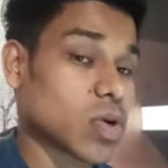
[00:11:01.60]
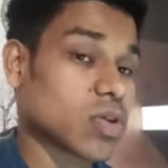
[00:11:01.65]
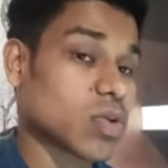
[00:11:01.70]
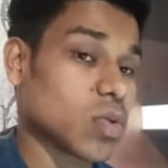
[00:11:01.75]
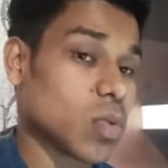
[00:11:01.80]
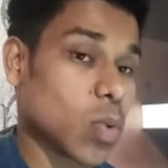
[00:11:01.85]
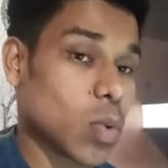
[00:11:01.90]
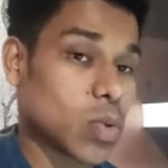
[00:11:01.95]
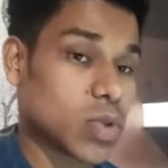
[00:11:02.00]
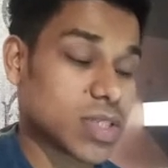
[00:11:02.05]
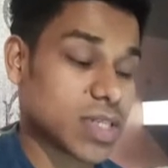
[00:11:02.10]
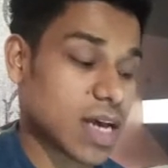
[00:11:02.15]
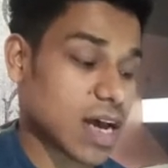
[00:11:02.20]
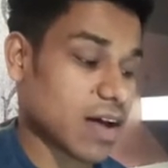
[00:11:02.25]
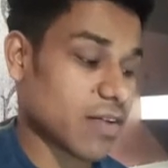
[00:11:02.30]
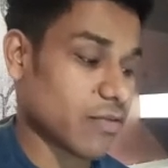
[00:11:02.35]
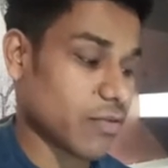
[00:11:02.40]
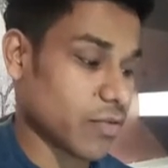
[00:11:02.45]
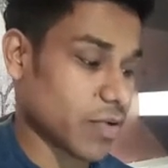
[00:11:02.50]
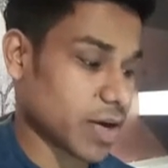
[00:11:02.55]
what are the codes
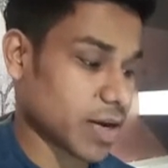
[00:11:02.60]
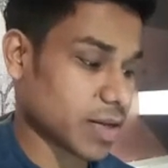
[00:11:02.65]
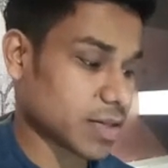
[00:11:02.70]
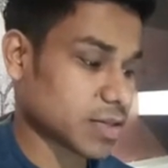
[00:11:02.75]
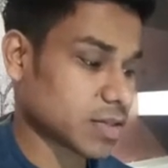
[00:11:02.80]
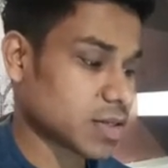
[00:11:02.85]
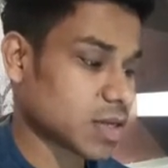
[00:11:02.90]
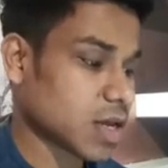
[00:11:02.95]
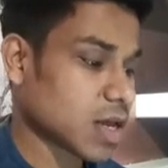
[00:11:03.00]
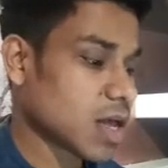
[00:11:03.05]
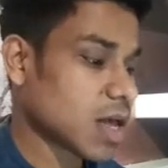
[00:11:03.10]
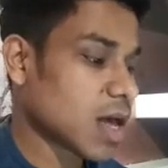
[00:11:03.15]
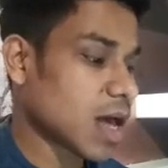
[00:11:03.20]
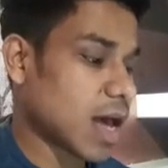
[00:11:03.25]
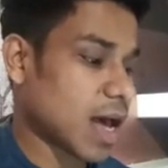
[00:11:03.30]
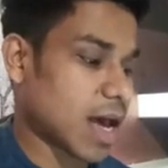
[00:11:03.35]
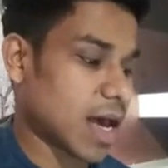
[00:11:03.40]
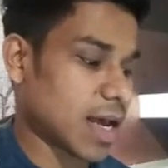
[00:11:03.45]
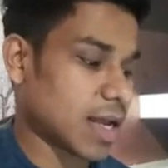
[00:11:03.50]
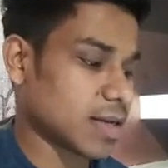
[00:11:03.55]
they have written
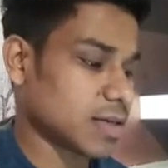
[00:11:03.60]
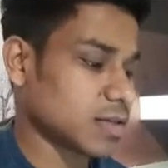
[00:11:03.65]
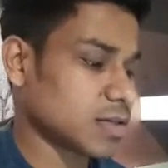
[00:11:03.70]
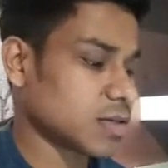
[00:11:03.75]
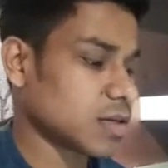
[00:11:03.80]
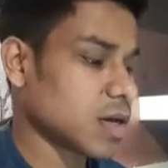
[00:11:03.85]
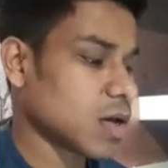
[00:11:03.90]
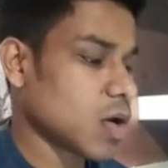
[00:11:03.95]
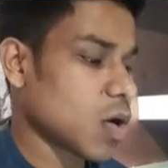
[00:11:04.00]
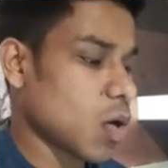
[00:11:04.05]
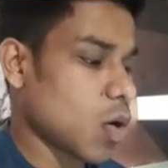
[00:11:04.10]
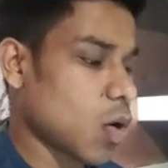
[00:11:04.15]
and